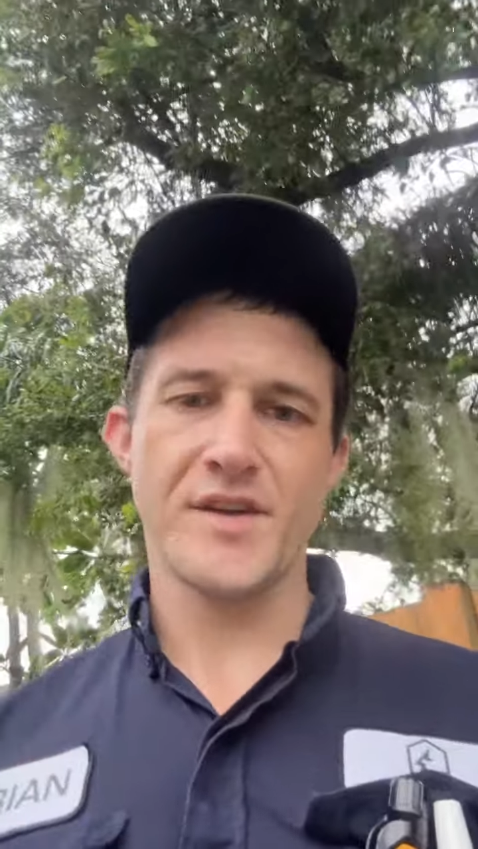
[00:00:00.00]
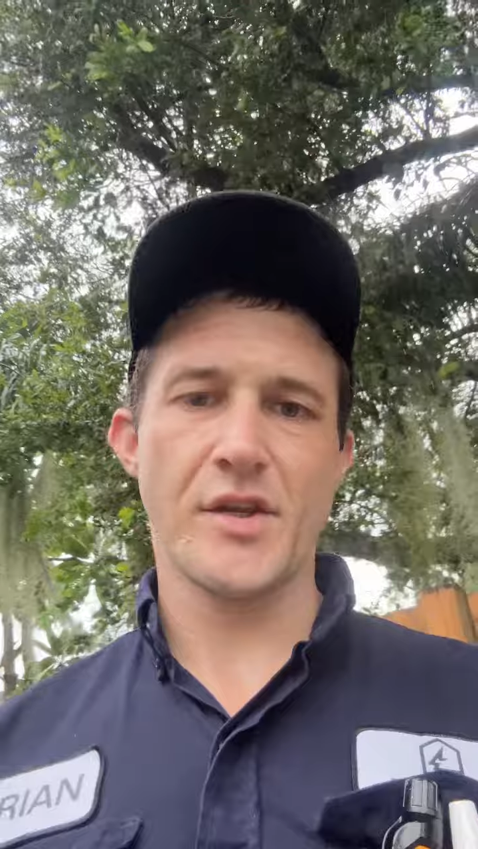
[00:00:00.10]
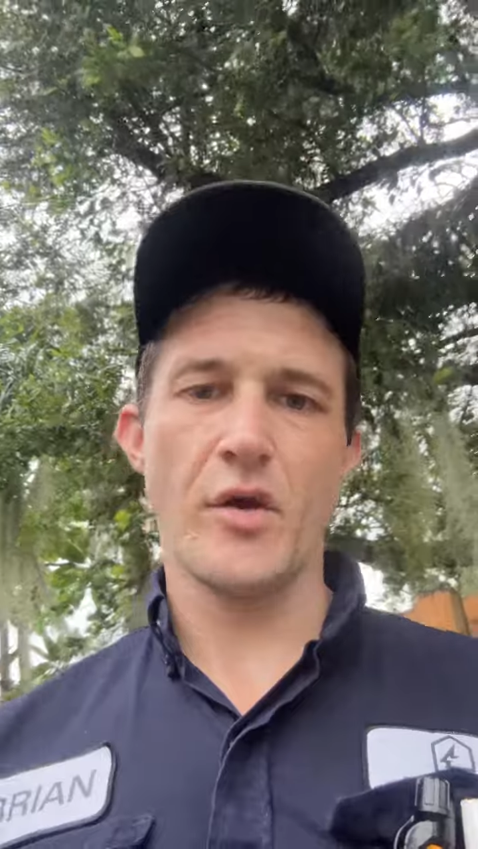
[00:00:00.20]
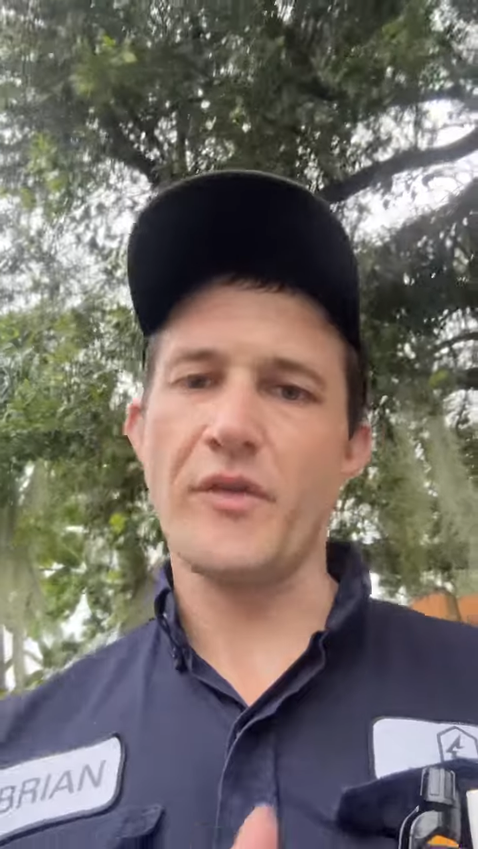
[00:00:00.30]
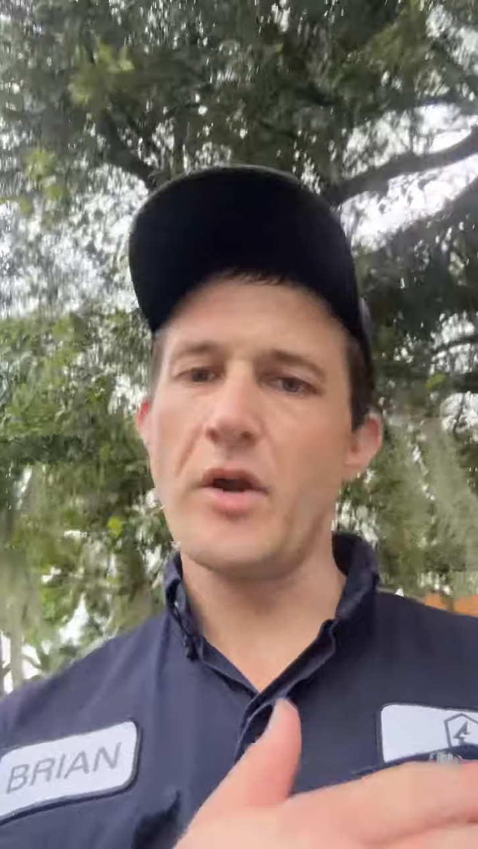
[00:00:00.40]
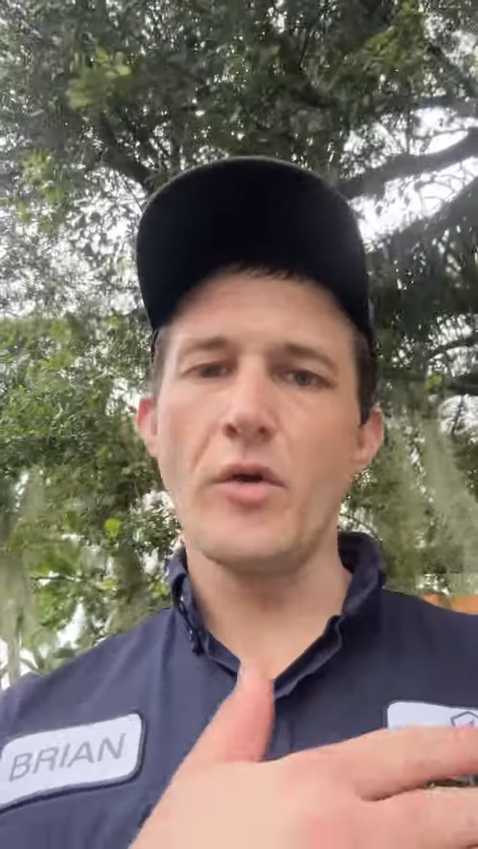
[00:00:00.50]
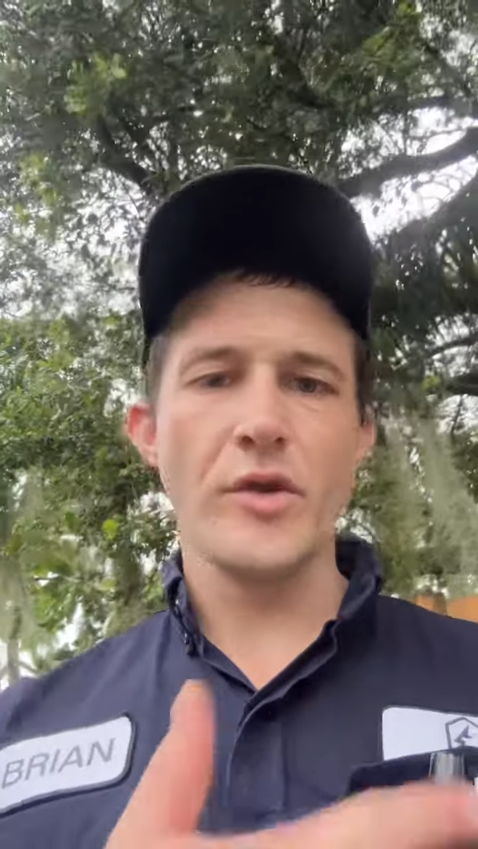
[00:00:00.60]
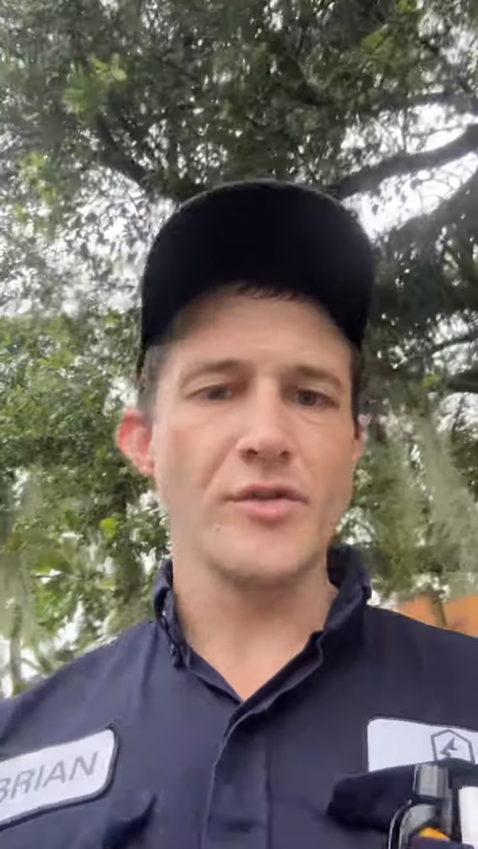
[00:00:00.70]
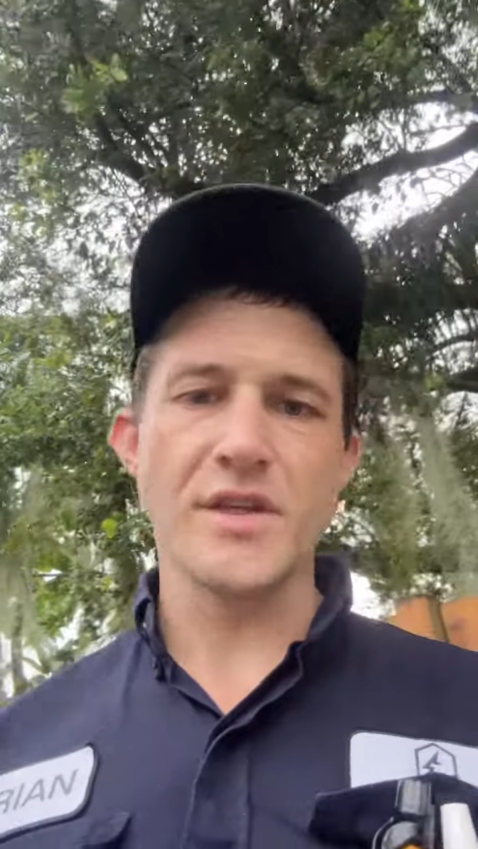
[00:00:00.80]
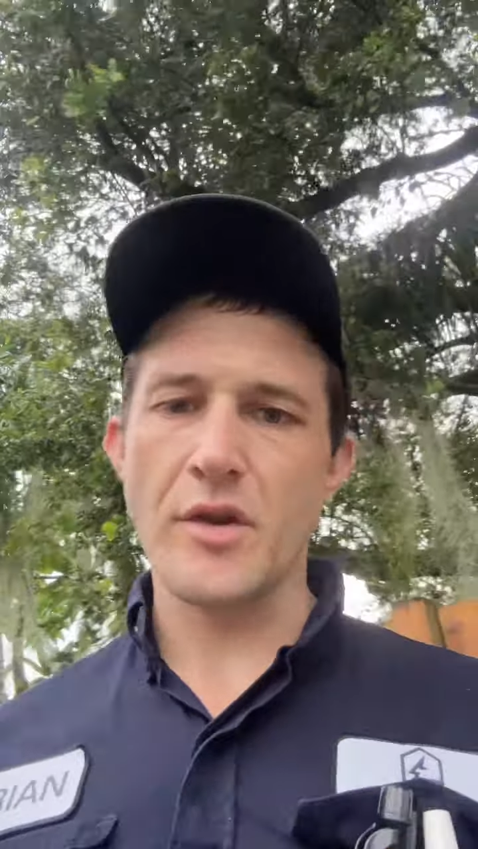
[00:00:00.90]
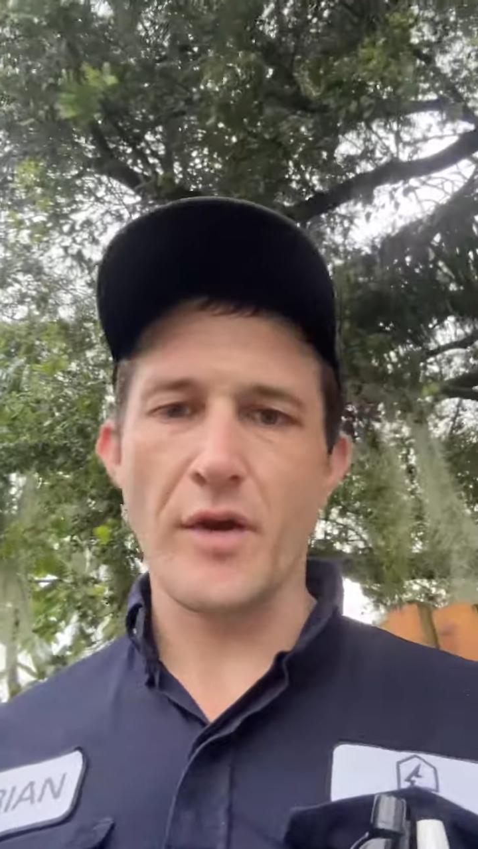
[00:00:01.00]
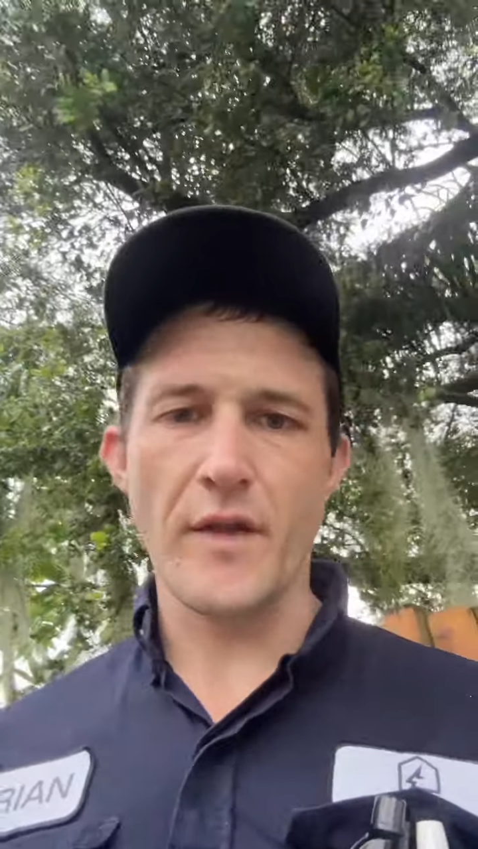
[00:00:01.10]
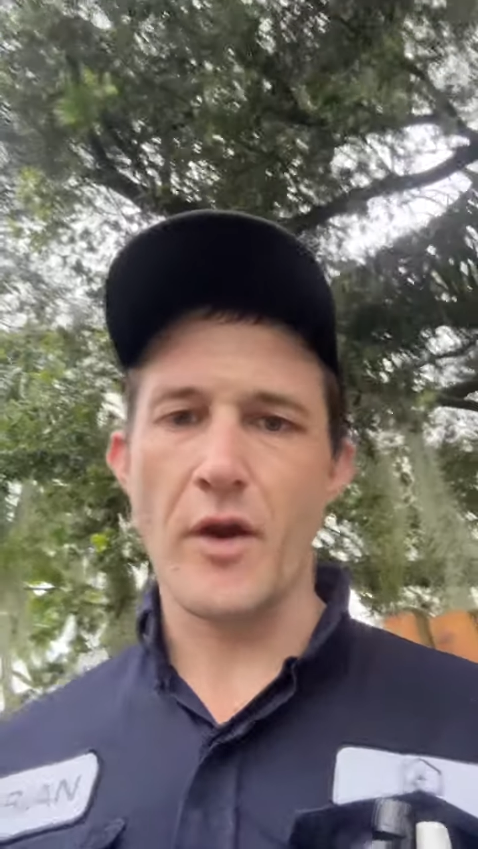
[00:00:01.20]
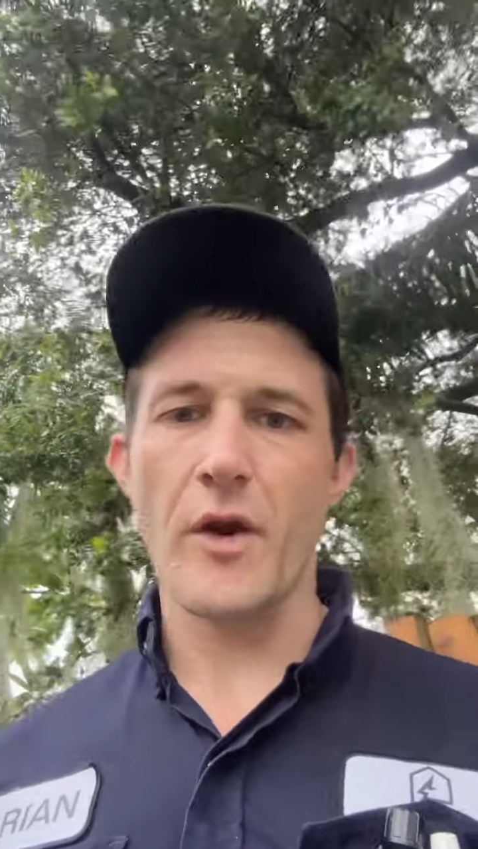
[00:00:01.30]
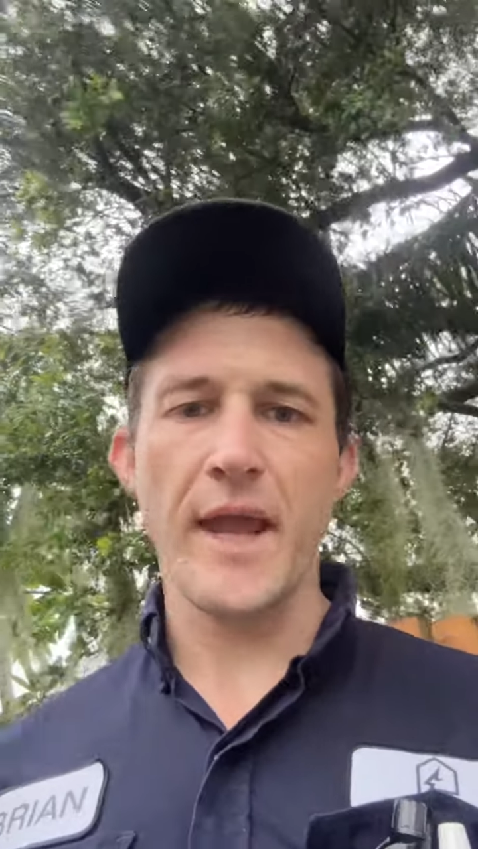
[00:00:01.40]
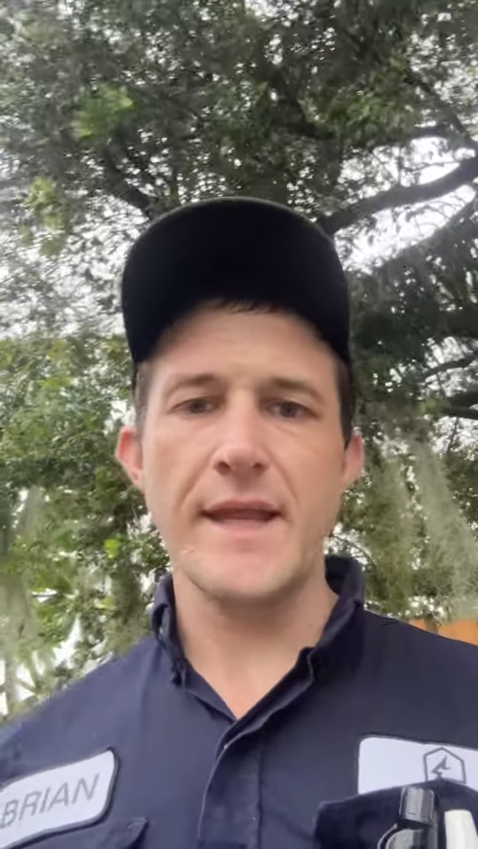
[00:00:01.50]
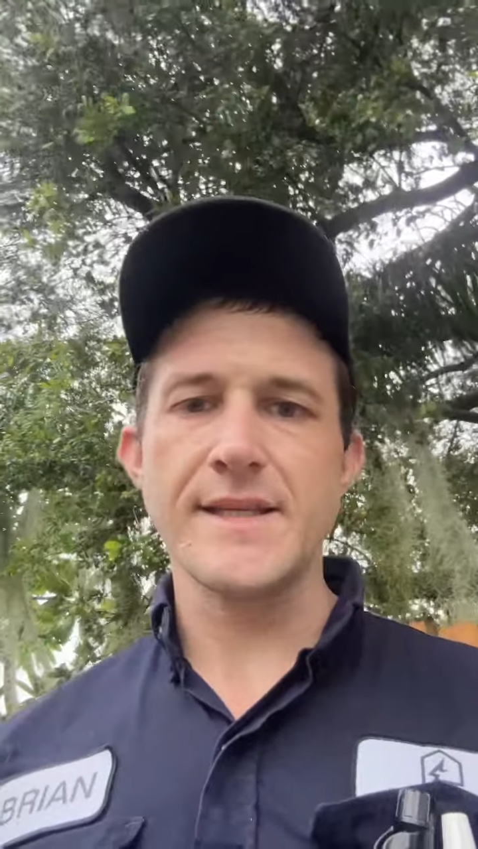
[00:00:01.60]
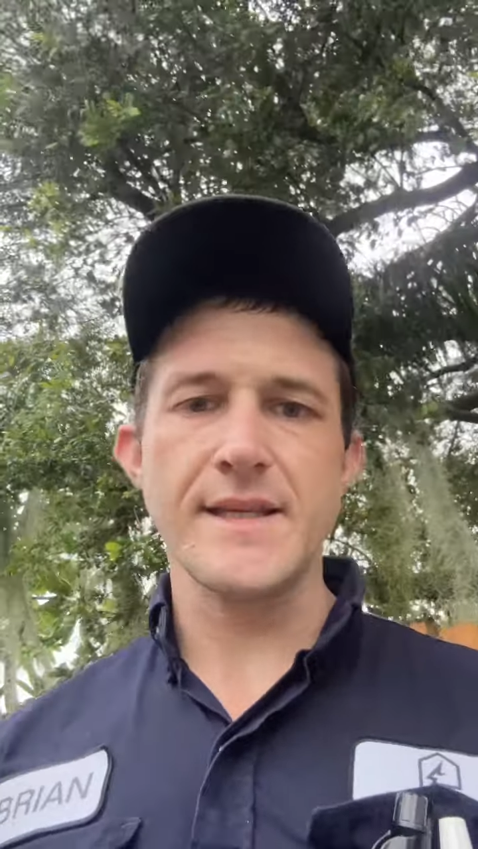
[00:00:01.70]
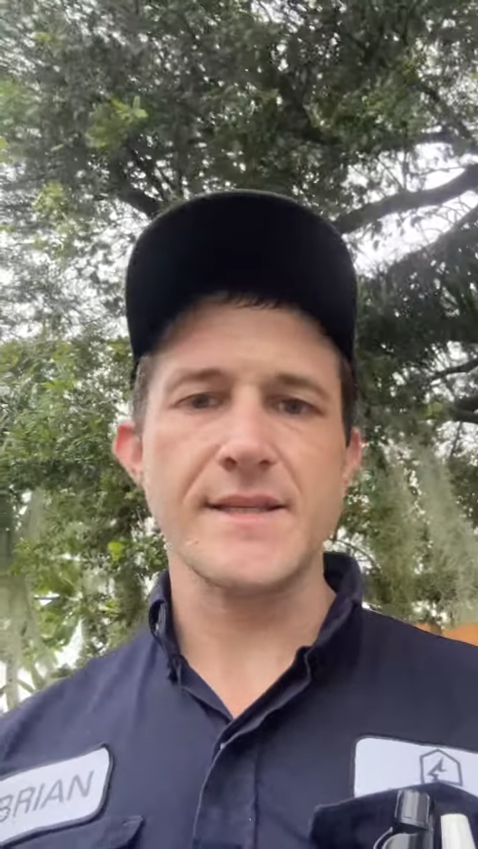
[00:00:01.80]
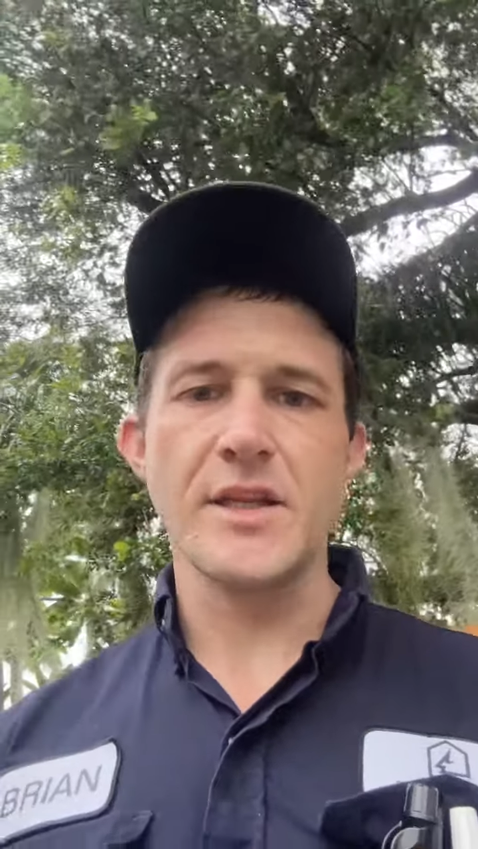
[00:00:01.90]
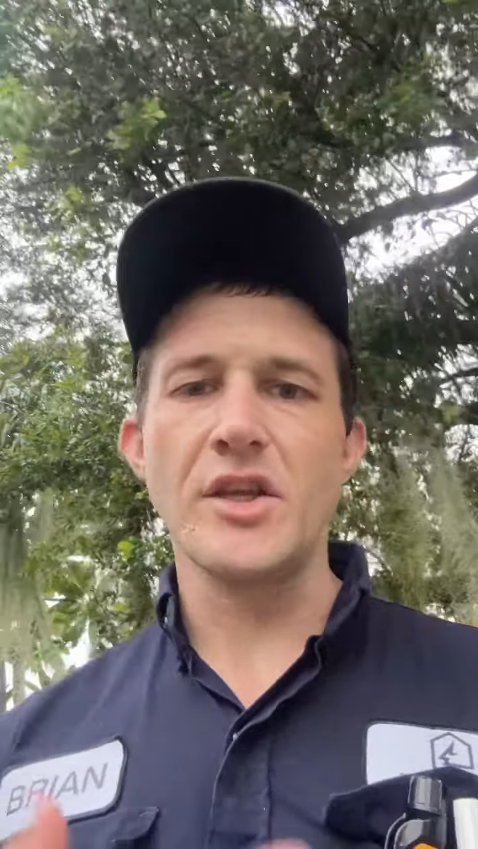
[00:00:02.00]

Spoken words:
So if you don't use it during the hurricane season,